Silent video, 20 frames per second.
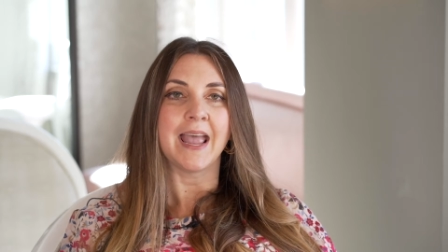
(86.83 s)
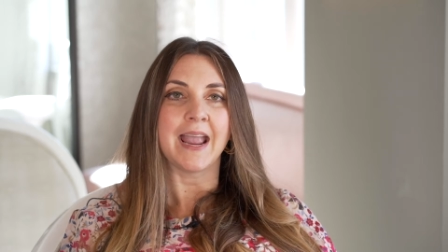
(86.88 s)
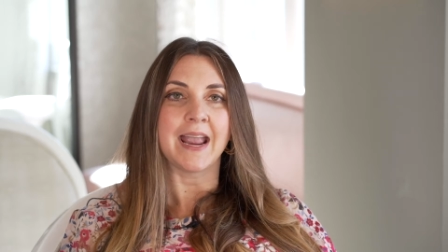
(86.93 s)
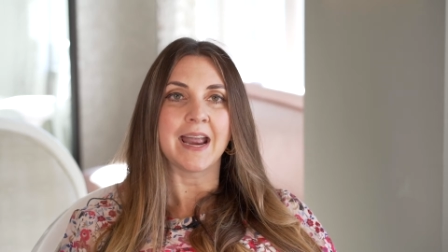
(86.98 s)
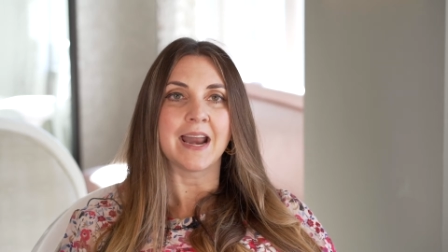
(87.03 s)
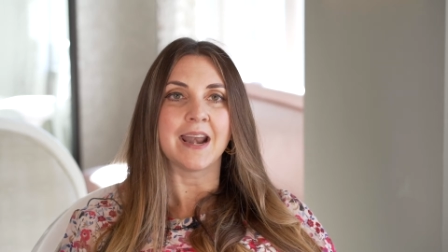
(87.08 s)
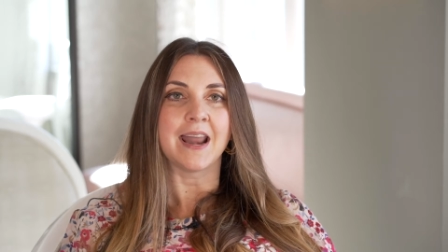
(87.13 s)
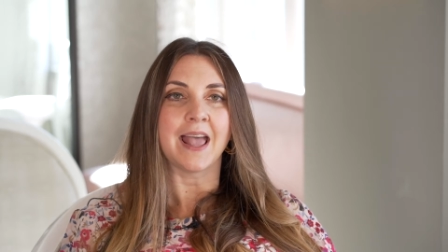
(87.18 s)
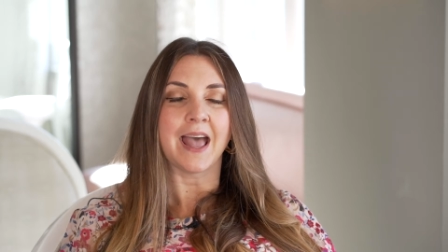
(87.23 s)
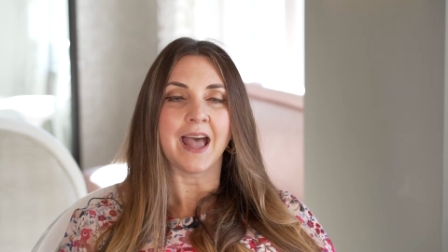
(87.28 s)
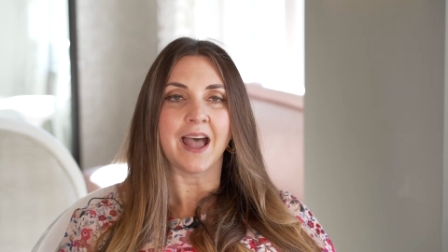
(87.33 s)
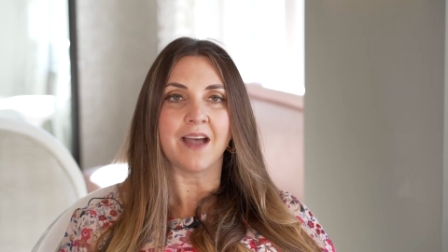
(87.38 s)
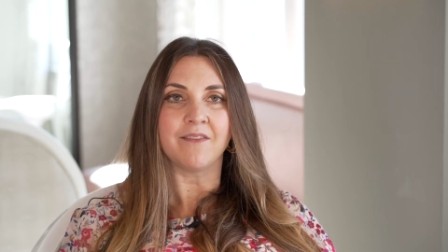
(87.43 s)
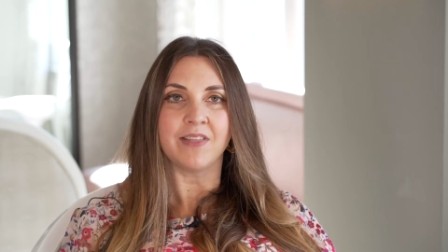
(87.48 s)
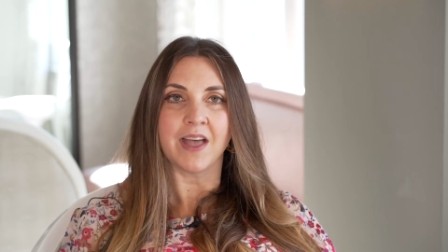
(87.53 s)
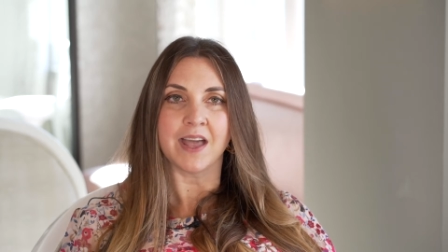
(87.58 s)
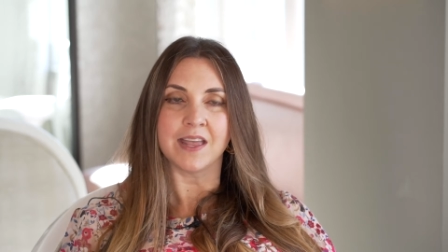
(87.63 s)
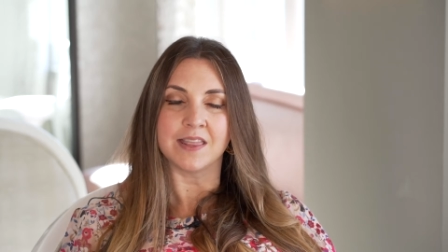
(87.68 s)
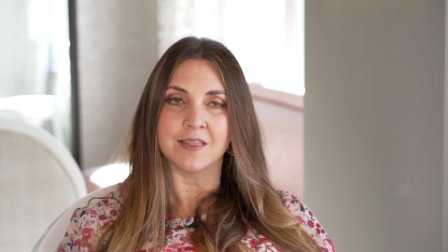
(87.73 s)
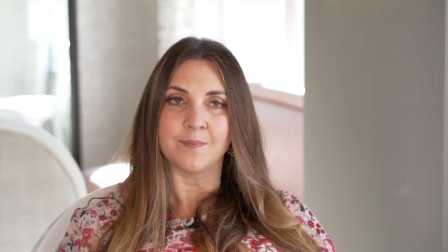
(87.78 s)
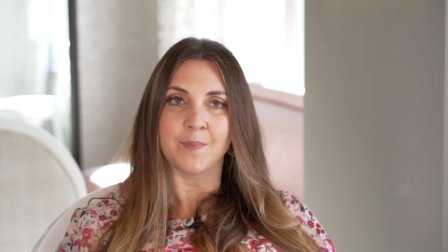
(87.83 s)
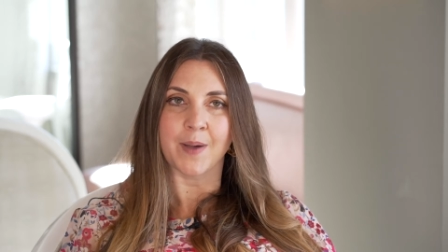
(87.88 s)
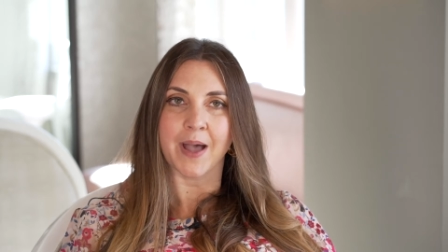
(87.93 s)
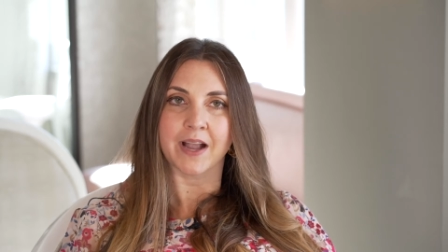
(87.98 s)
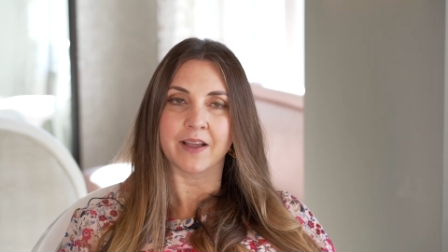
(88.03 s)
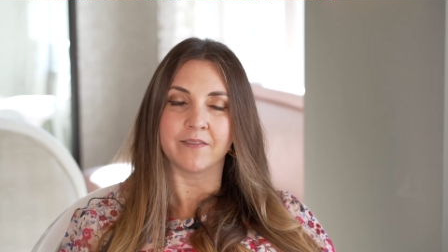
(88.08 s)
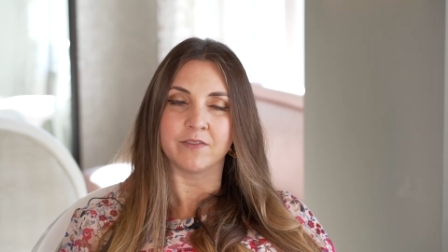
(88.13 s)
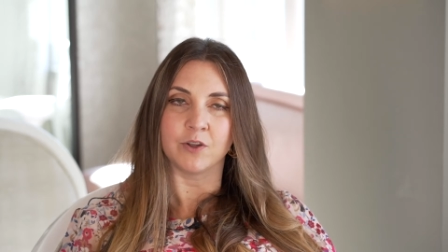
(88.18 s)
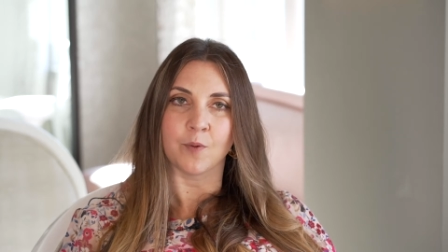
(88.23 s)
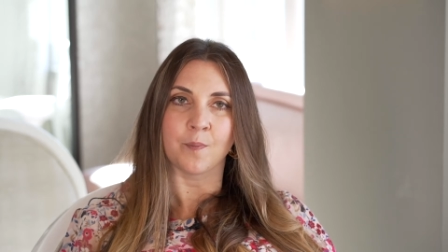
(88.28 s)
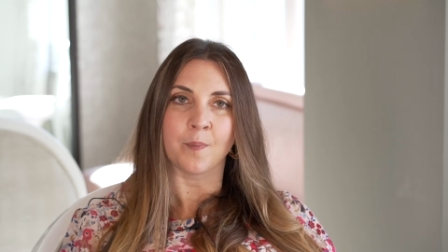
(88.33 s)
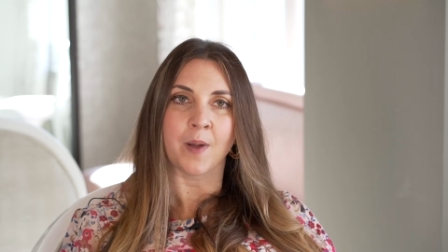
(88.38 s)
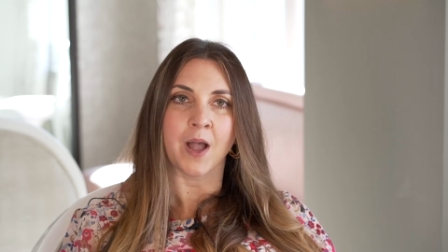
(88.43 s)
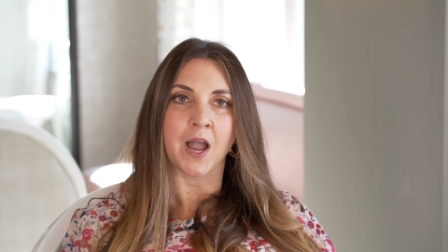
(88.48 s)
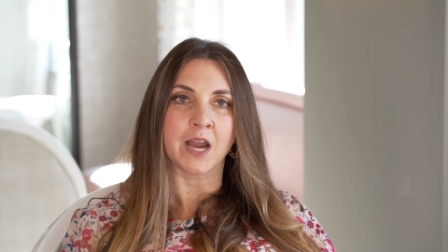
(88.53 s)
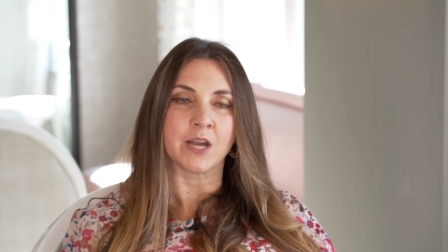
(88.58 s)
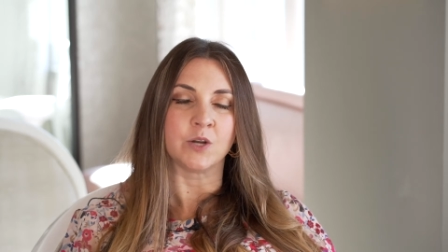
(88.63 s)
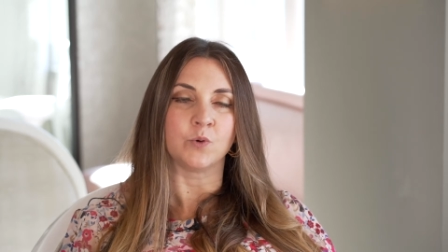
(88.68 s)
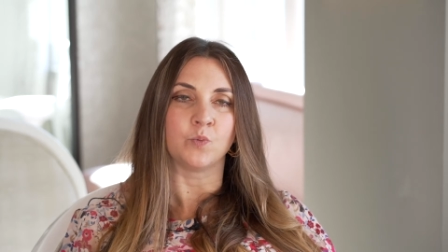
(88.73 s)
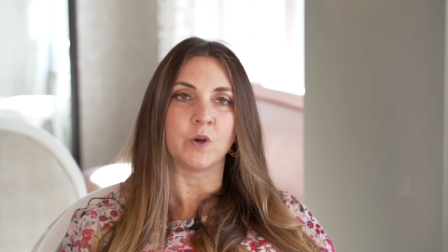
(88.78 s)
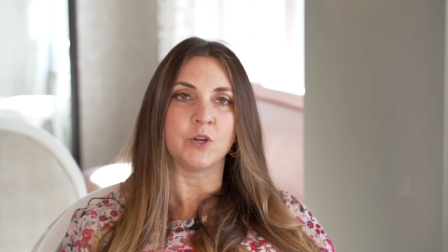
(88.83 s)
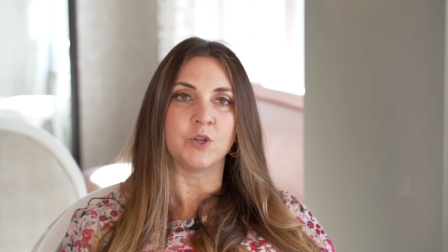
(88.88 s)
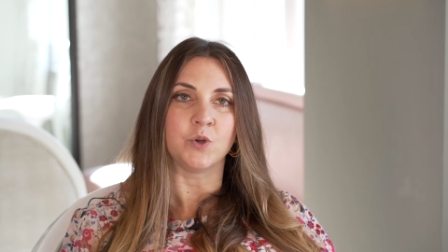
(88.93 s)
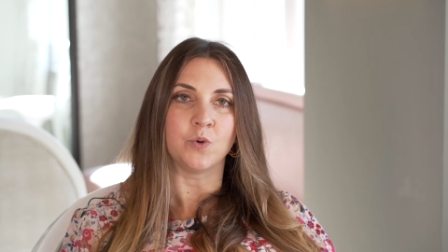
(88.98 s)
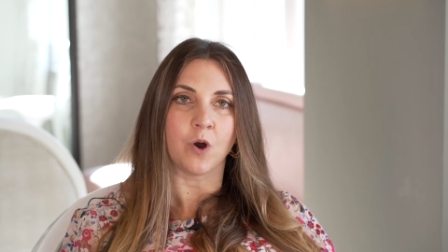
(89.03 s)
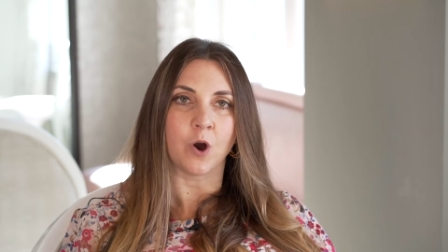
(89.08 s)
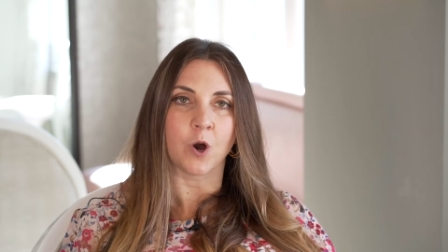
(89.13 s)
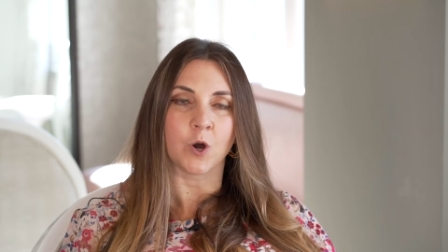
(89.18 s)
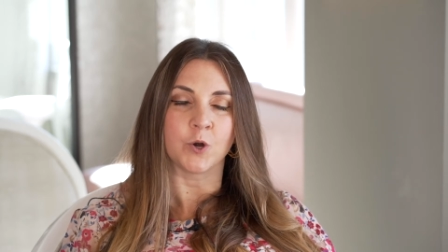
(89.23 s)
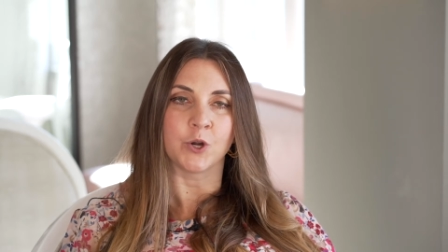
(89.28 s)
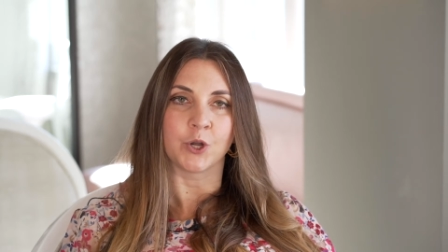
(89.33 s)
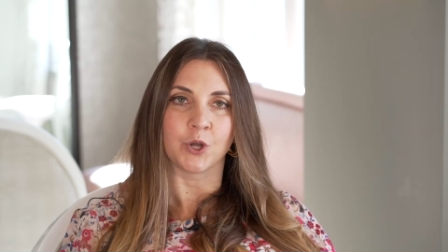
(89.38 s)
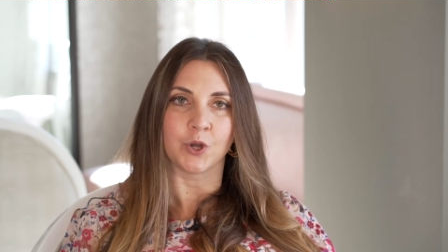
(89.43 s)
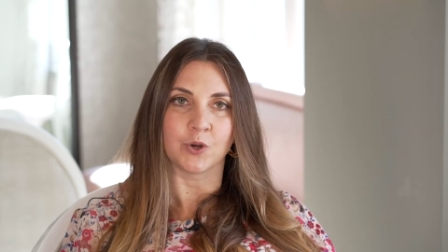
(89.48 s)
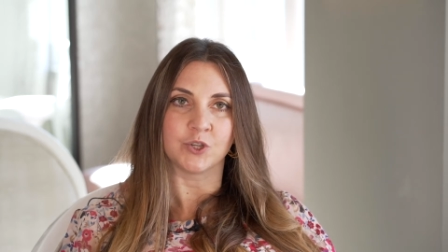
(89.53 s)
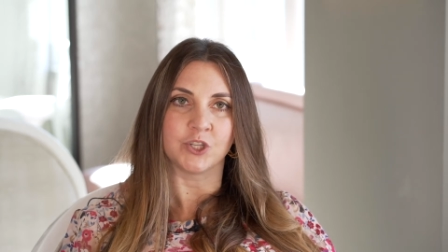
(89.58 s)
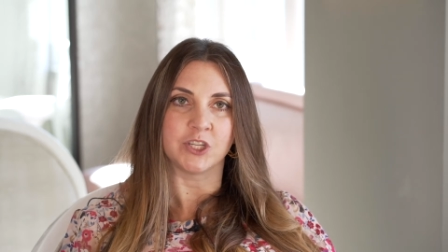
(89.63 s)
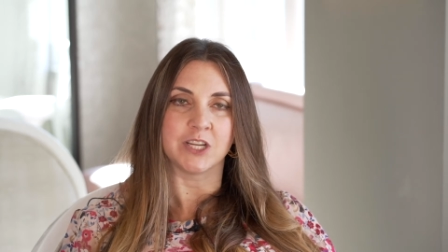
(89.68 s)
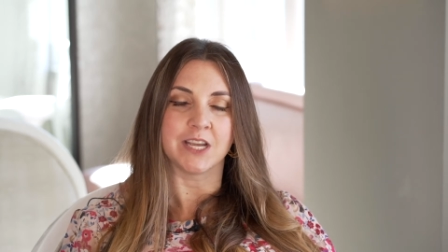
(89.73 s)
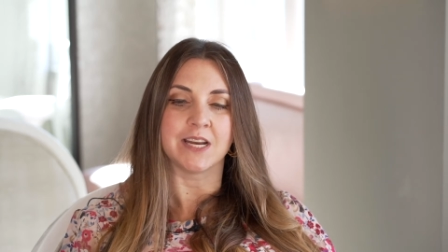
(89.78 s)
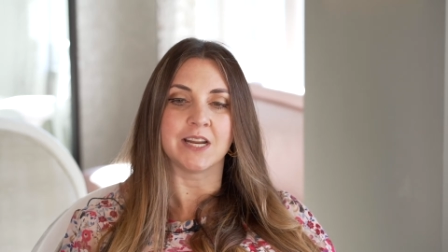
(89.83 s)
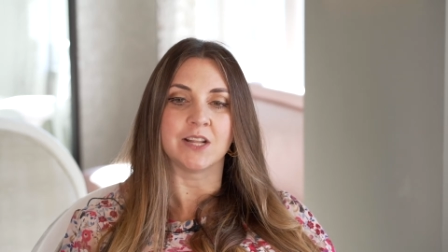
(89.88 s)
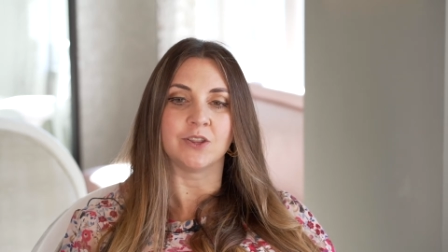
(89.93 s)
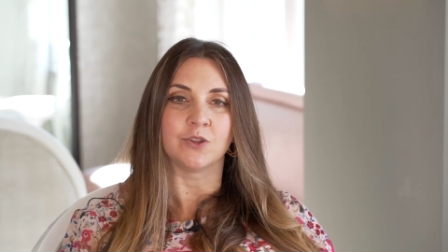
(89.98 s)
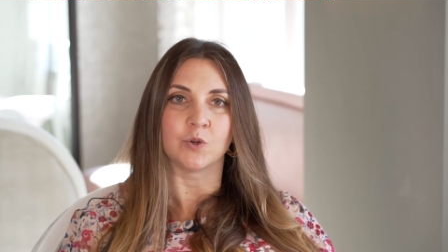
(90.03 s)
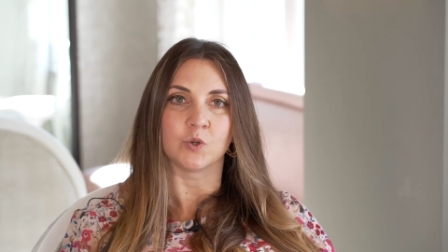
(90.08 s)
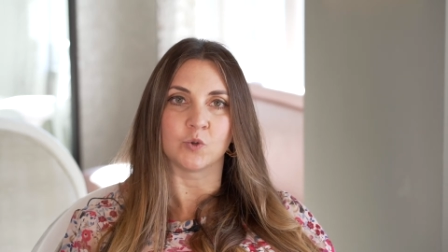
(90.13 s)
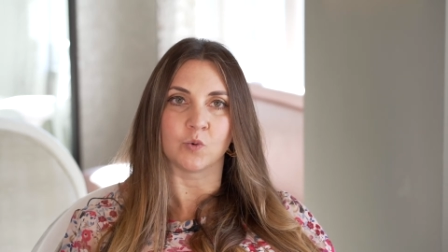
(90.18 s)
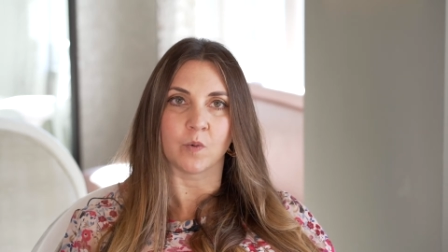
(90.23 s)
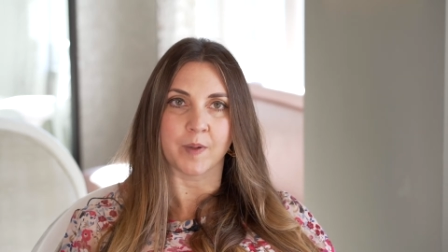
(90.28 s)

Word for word: and have that in the back of your mind when you are negotiating those